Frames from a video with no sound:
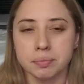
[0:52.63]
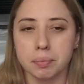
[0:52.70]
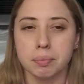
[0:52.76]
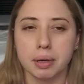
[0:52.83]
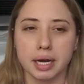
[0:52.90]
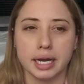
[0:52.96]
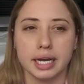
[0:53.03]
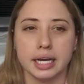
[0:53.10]

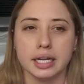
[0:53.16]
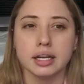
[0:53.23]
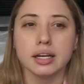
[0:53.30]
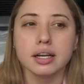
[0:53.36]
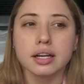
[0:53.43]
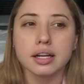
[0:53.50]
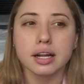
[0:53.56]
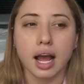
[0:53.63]
But
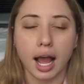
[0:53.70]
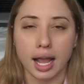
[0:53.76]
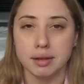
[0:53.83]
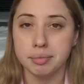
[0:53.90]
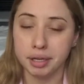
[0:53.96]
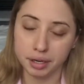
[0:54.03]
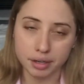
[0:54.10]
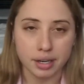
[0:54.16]
I'm
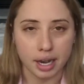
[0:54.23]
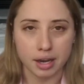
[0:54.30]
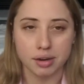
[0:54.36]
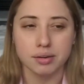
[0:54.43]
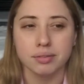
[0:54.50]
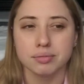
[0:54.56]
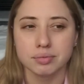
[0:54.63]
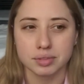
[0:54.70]
here
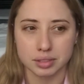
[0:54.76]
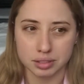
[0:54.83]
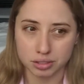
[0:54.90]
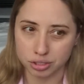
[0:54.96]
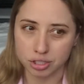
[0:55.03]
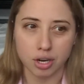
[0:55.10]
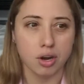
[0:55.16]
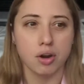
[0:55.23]
now.
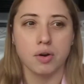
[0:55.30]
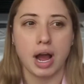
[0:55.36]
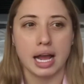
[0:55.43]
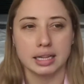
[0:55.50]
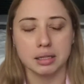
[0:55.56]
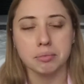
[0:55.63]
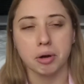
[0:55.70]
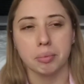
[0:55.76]
So
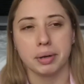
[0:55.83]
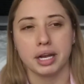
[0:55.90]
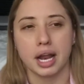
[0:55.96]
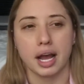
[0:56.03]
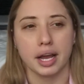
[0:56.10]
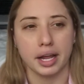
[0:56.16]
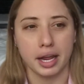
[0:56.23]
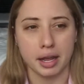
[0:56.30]
at the moment
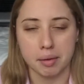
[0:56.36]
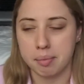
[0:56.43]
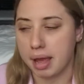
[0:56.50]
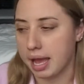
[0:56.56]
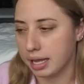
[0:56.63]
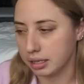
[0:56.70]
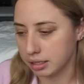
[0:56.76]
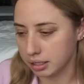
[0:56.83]
I am
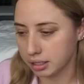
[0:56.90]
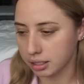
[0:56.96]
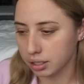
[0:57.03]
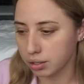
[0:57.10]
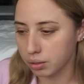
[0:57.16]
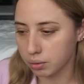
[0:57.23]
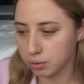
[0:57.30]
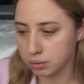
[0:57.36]
at the
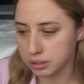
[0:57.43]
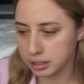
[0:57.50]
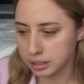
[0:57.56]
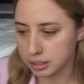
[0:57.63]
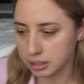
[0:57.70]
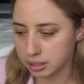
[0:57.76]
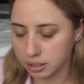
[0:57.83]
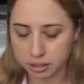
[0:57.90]
Golden